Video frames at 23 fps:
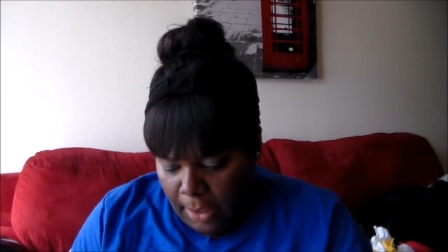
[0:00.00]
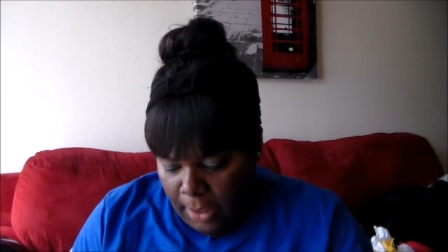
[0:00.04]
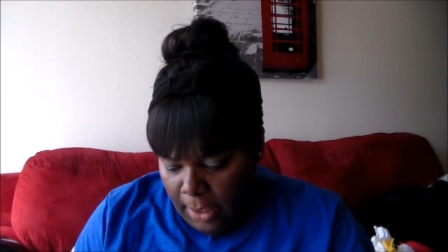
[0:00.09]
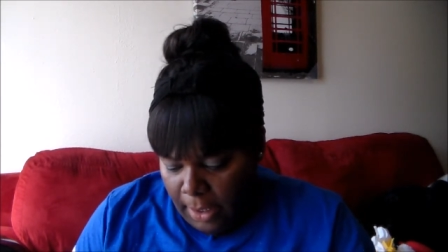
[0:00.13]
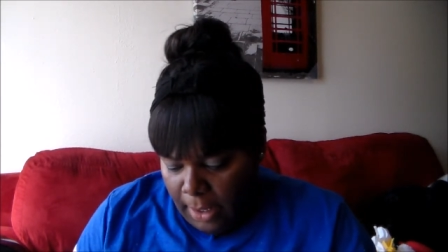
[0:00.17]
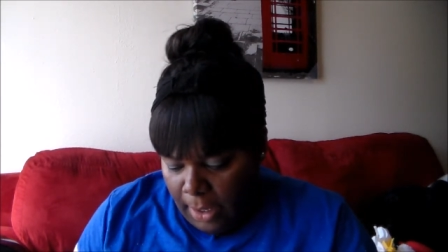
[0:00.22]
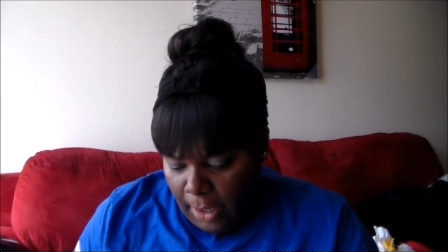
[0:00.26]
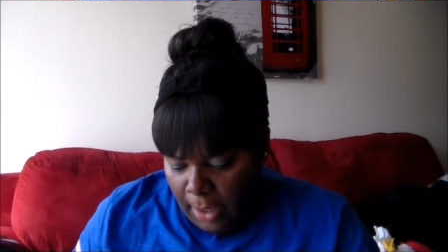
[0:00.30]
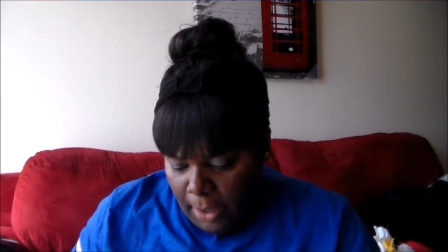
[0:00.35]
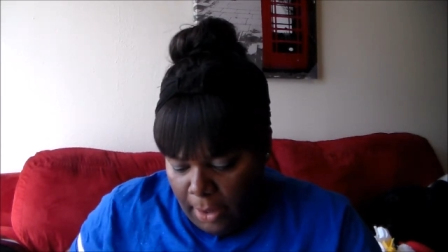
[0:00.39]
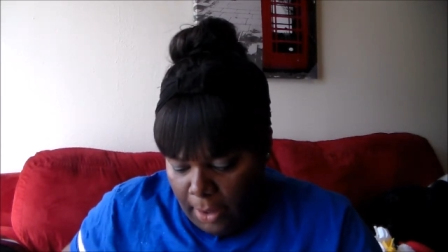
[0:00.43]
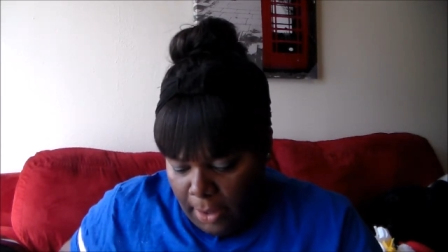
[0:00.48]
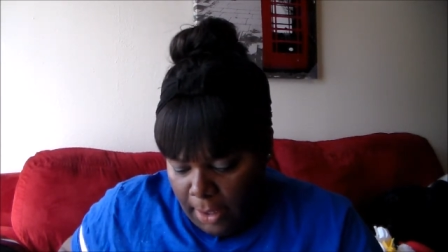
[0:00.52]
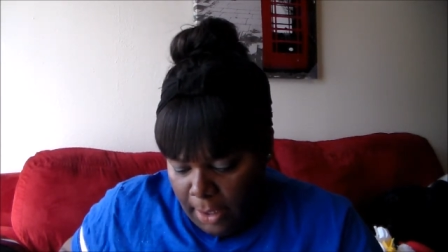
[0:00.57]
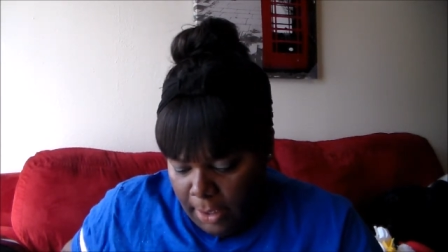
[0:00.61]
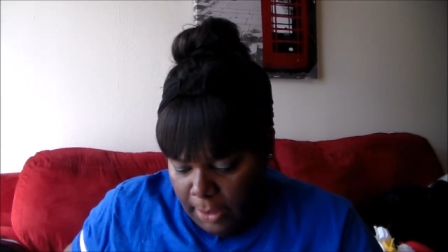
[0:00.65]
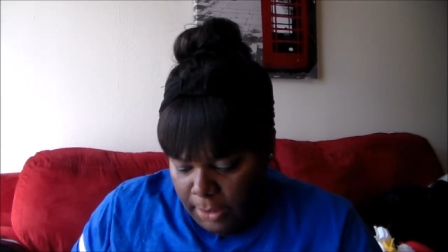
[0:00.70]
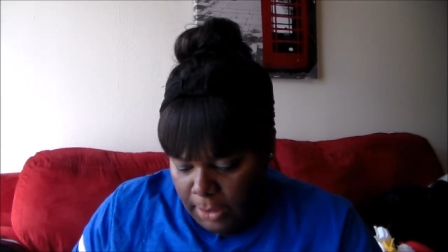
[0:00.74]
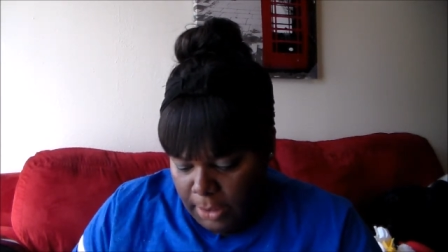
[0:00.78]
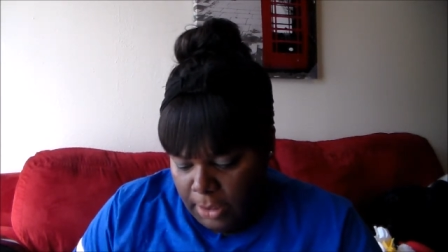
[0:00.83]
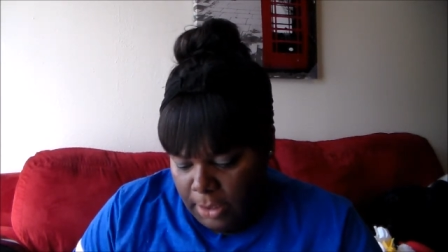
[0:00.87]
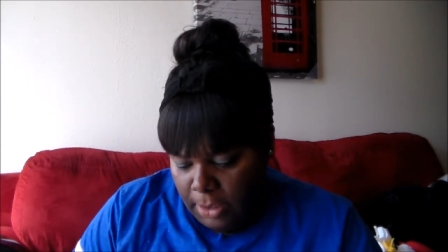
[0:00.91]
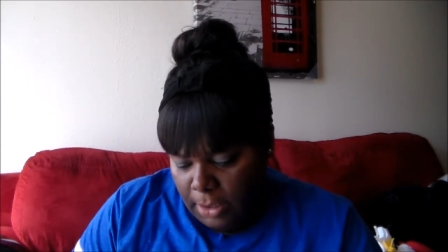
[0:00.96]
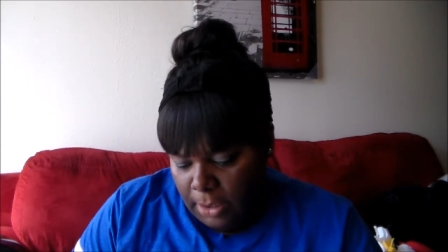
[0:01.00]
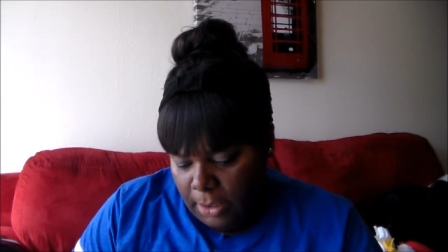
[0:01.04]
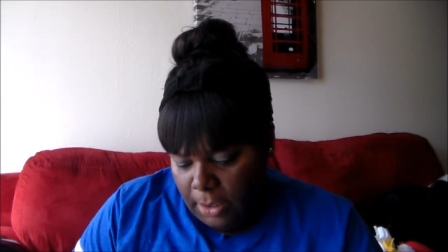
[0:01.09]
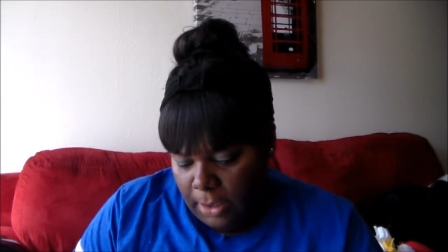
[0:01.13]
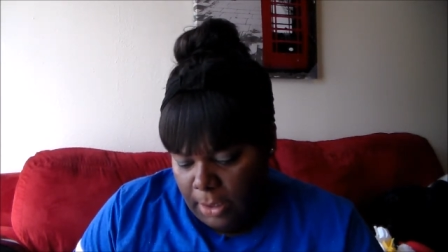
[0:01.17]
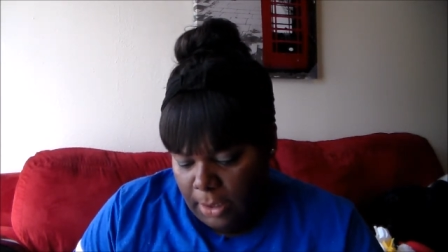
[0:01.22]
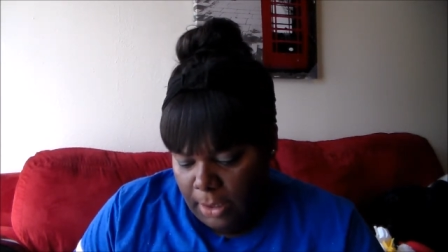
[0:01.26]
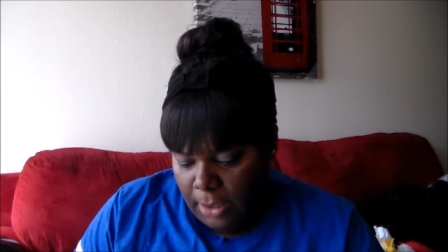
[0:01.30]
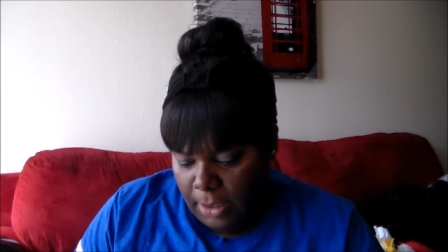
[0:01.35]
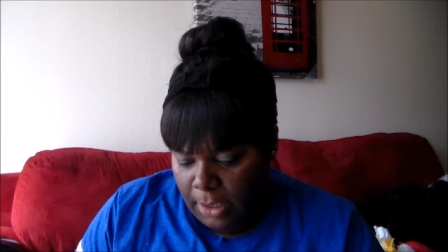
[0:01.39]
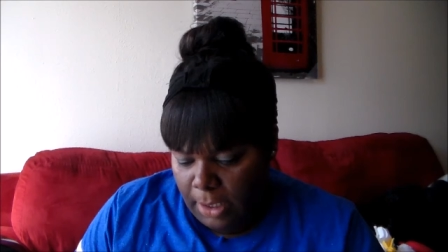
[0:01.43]
then I got
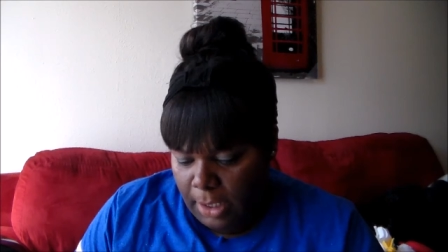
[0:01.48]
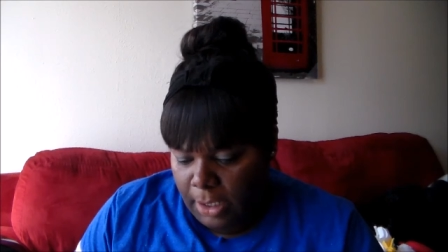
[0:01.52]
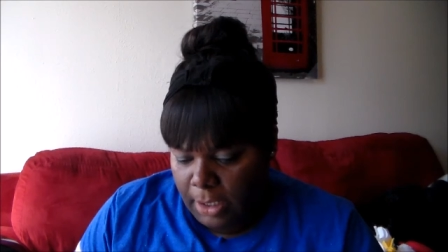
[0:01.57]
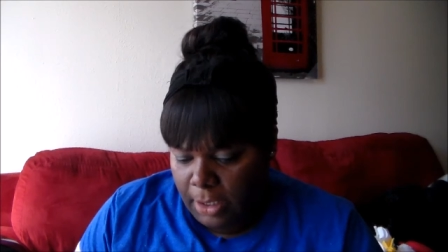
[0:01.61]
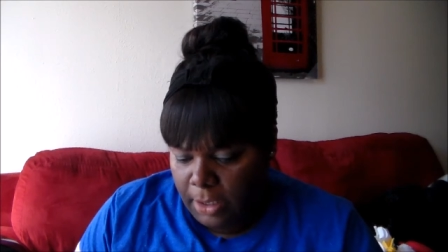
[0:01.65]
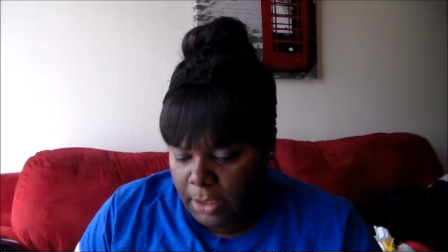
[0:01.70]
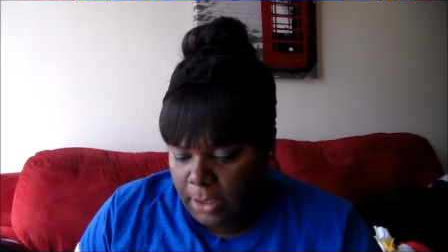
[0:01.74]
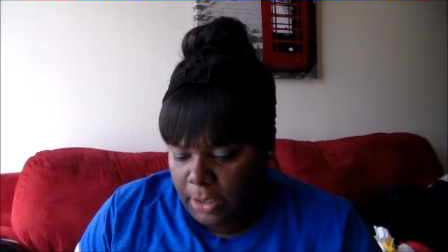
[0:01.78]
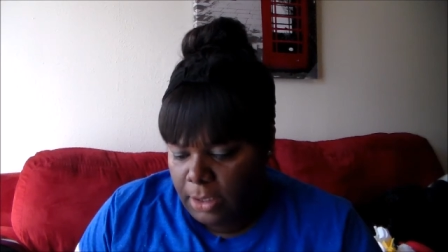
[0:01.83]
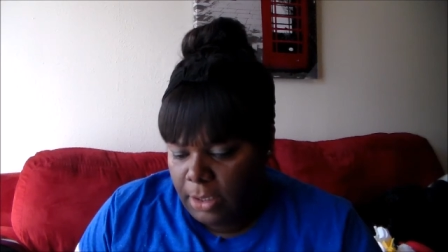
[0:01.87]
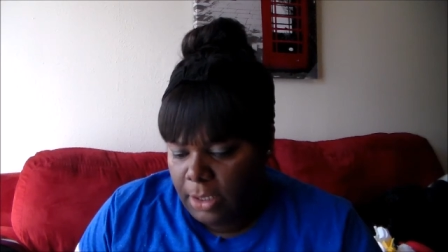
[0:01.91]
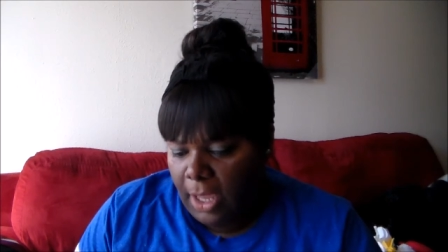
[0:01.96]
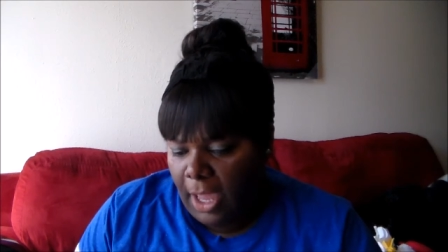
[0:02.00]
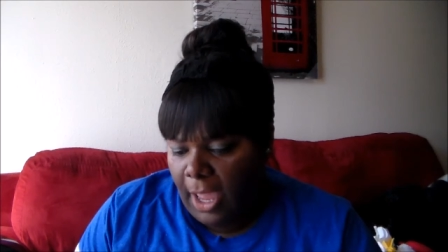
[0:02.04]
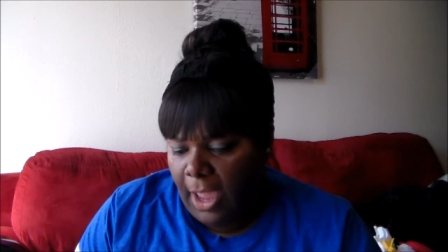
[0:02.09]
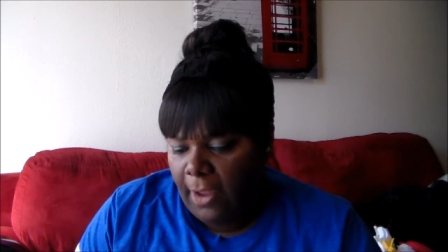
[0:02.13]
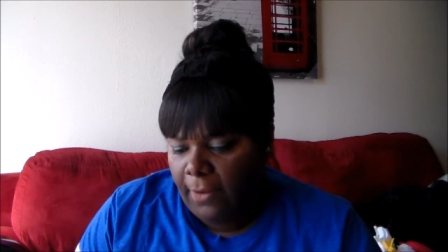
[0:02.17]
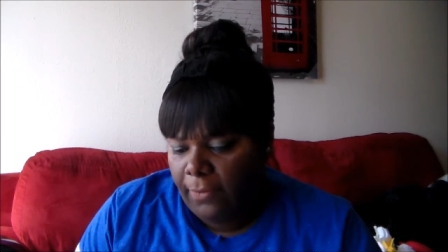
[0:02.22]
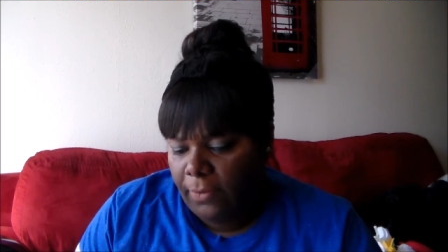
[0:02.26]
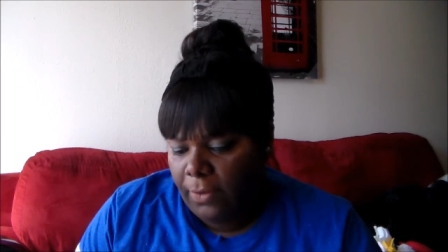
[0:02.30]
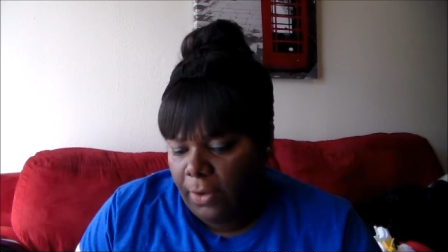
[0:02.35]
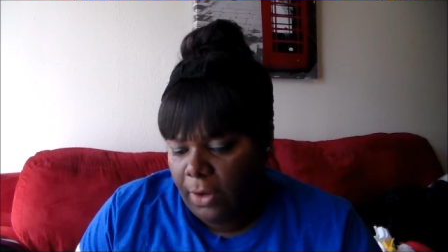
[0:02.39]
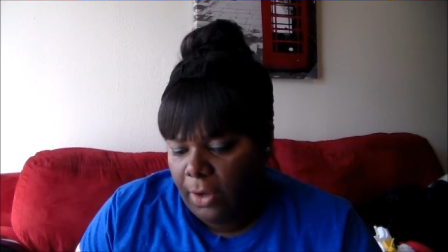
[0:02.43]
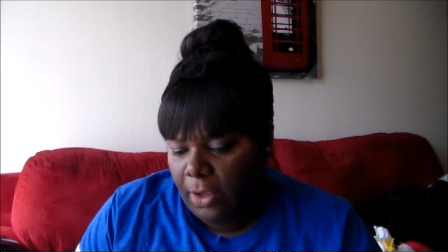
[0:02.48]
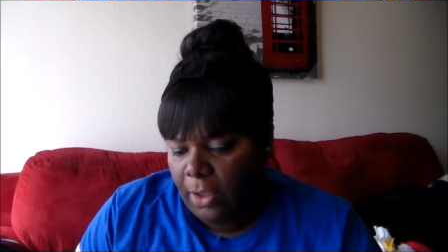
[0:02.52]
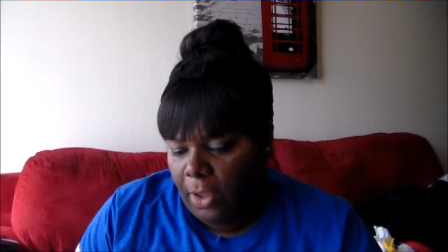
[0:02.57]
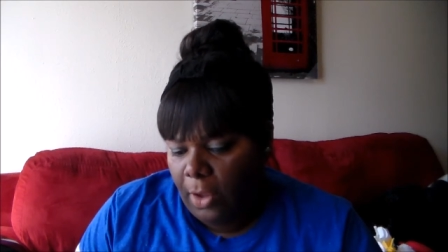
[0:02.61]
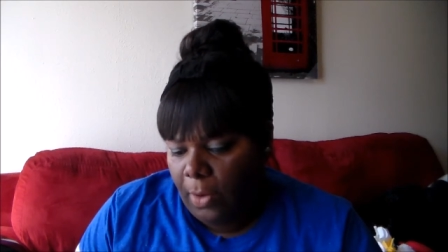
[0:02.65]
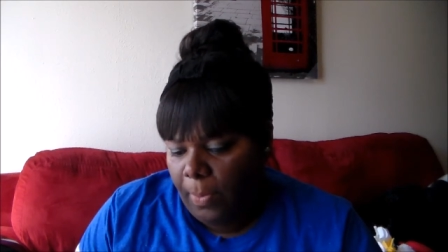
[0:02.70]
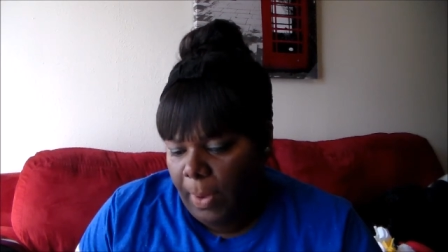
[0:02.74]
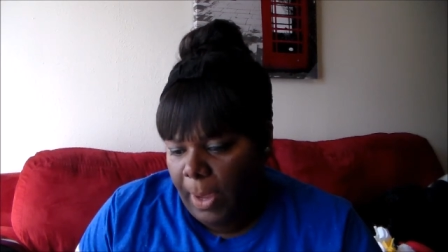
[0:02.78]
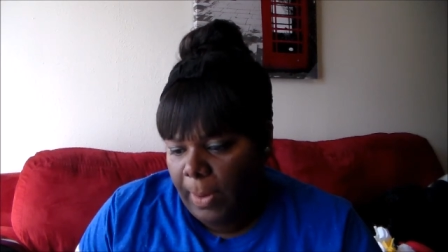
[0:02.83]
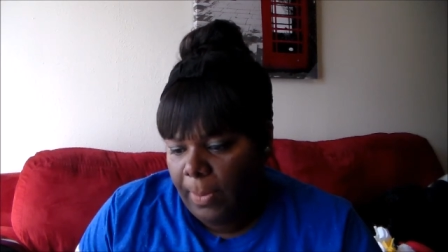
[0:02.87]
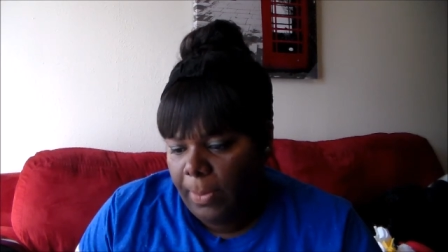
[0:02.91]
these
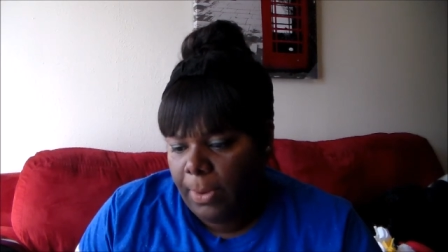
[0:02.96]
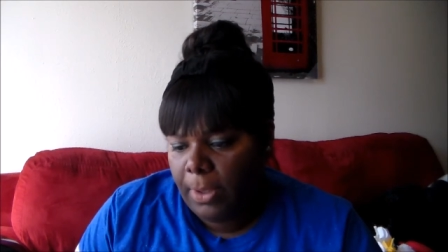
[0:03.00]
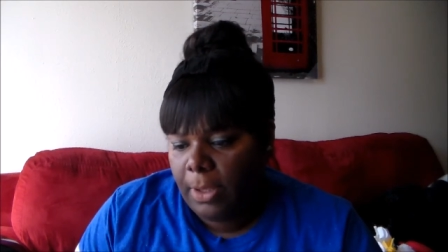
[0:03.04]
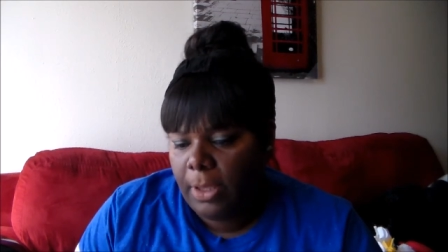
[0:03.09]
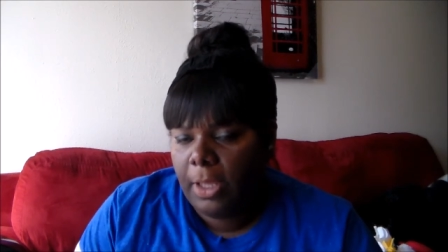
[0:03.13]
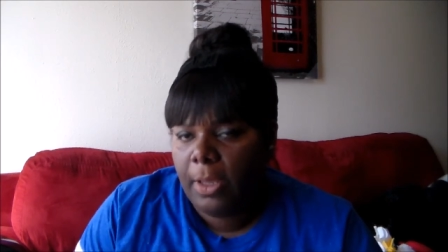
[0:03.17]
afterglow paper